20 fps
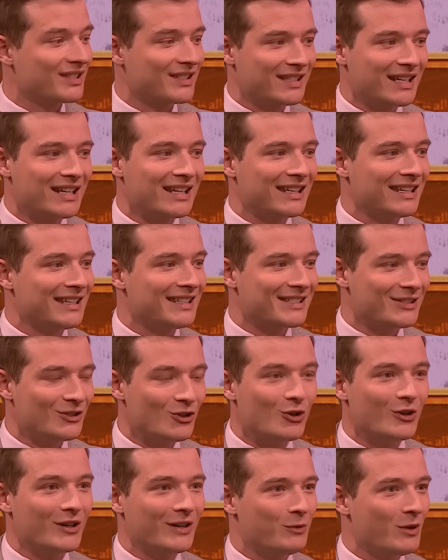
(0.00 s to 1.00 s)
think it's
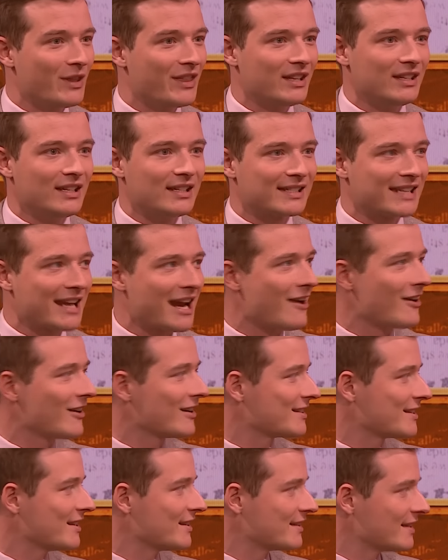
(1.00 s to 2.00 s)
not within his
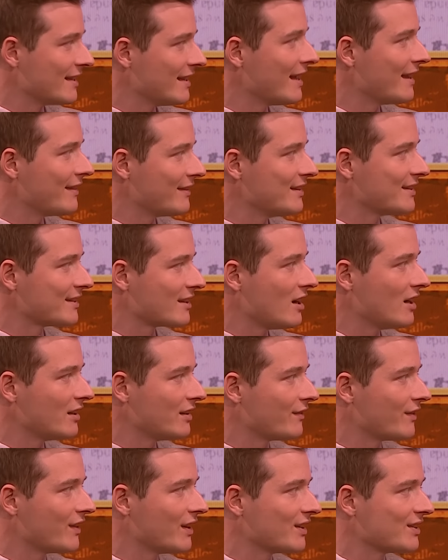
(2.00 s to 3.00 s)
character to let these kind
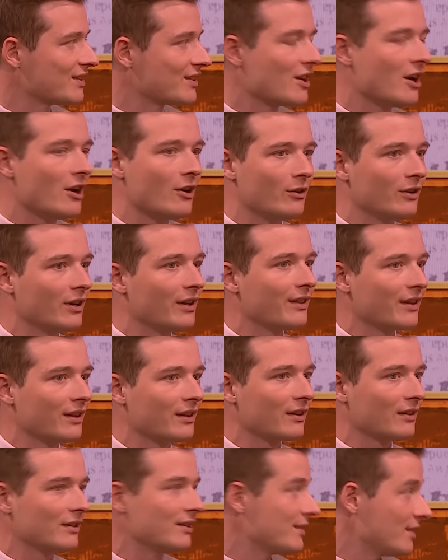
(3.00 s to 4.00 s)
of things go. And I
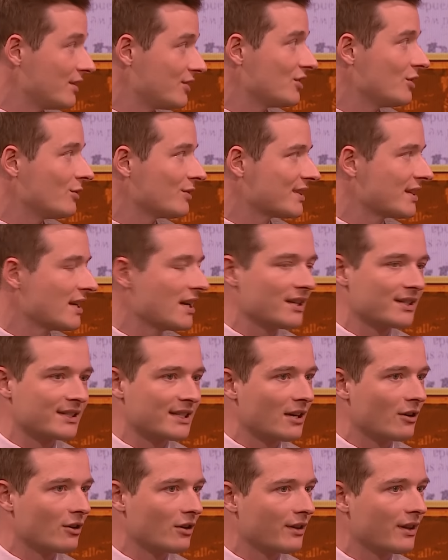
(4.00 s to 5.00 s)
think, as you were saying,
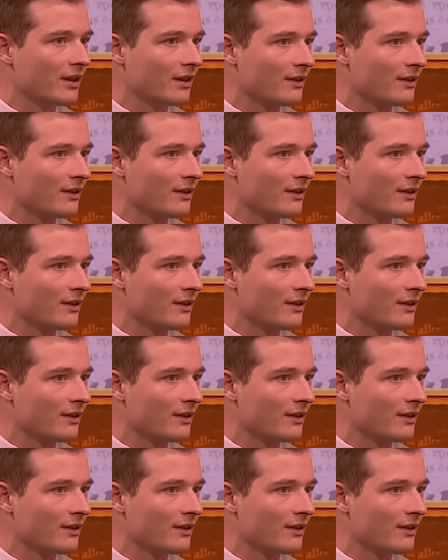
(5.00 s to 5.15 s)
Sarah, I think